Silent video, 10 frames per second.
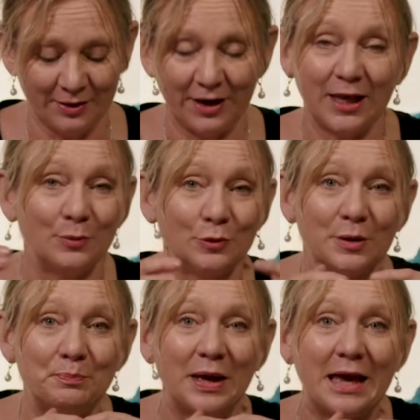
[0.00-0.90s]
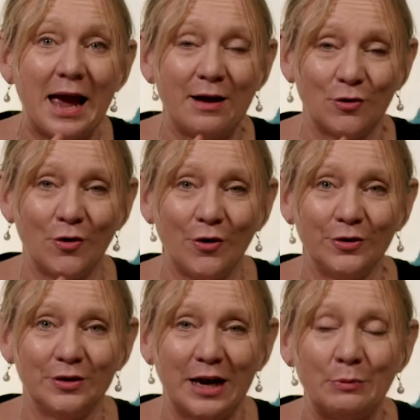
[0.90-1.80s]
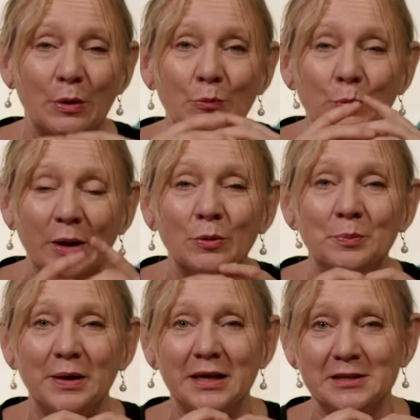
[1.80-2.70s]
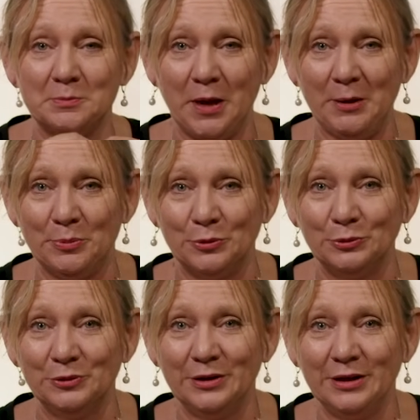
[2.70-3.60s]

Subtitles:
that he would be our God and that we would be his people,